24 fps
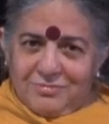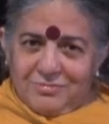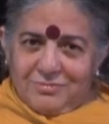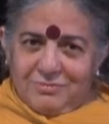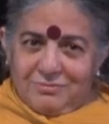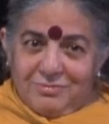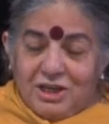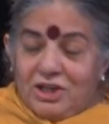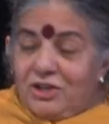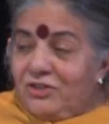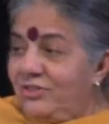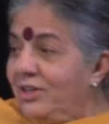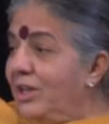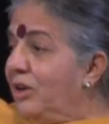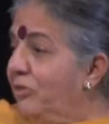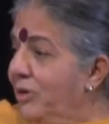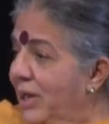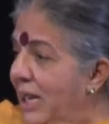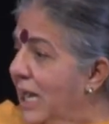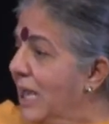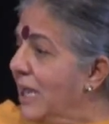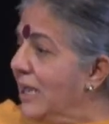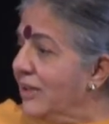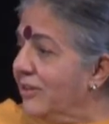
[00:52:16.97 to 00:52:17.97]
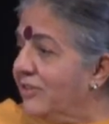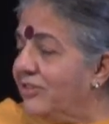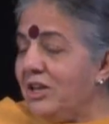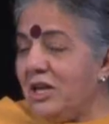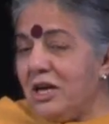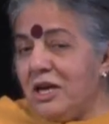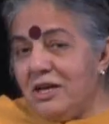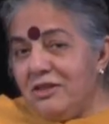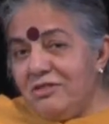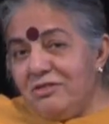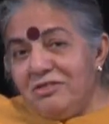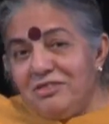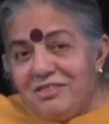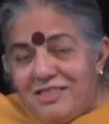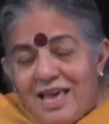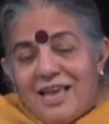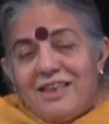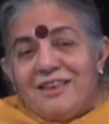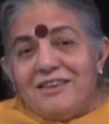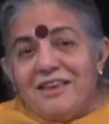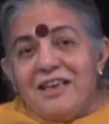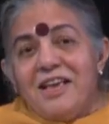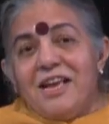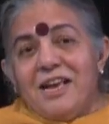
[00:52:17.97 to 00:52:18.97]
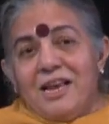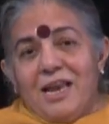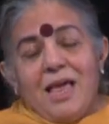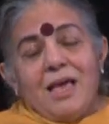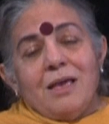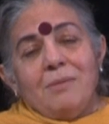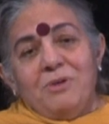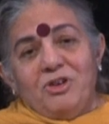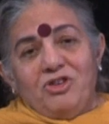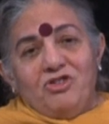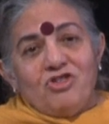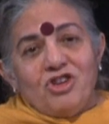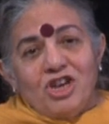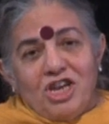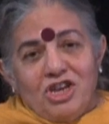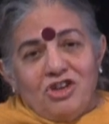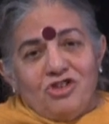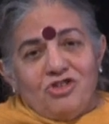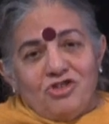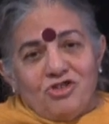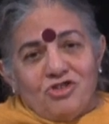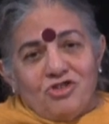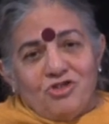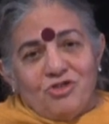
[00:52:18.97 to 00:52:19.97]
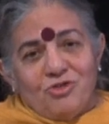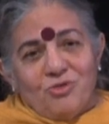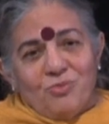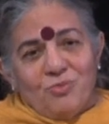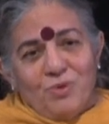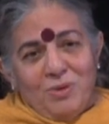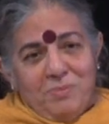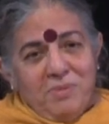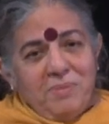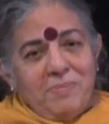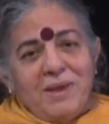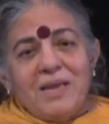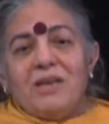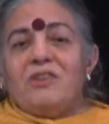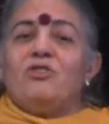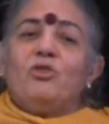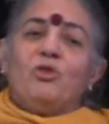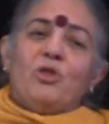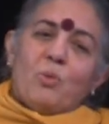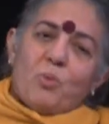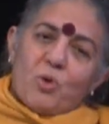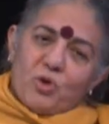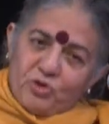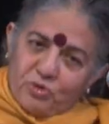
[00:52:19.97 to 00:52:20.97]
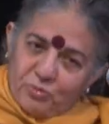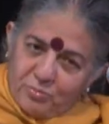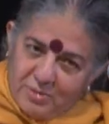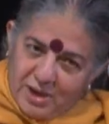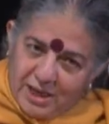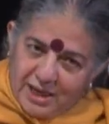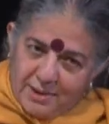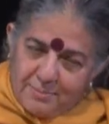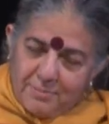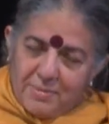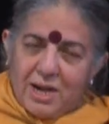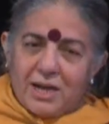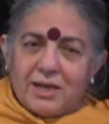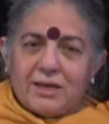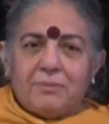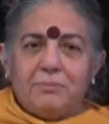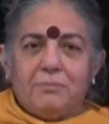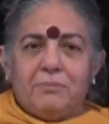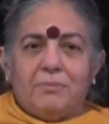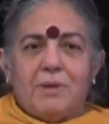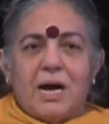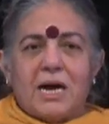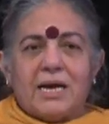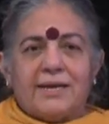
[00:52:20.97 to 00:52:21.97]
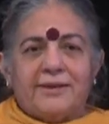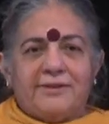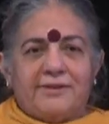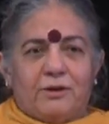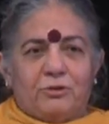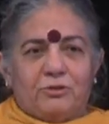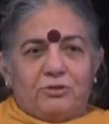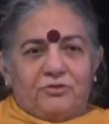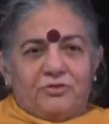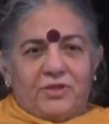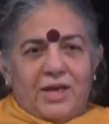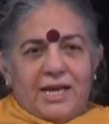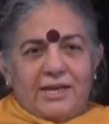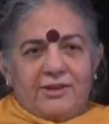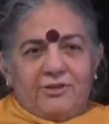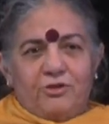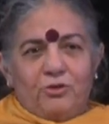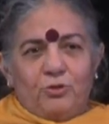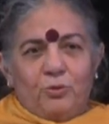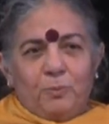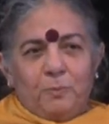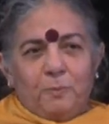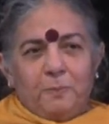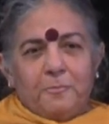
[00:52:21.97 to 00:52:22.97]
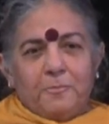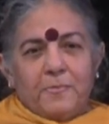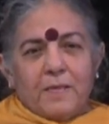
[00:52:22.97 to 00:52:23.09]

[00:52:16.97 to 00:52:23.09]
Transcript: because they're realizing that climate change will be big, so they want to make a market out of that too.